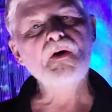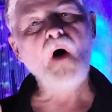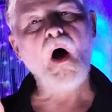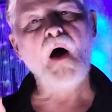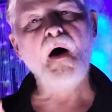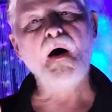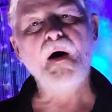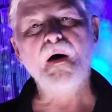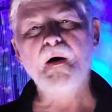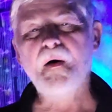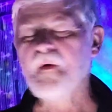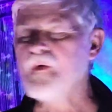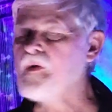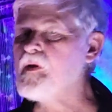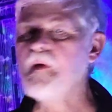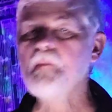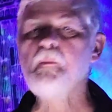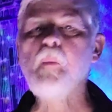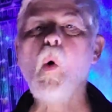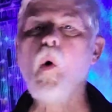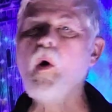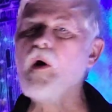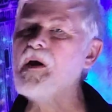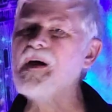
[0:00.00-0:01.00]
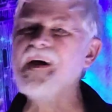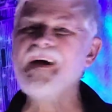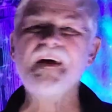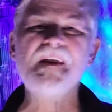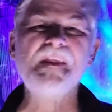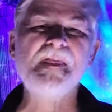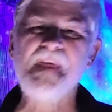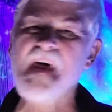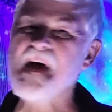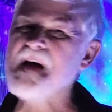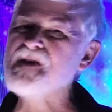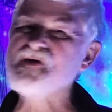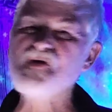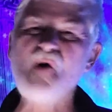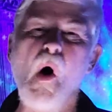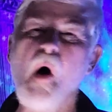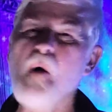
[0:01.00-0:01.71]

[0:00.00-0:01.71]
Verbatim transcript: uh, the born again thing has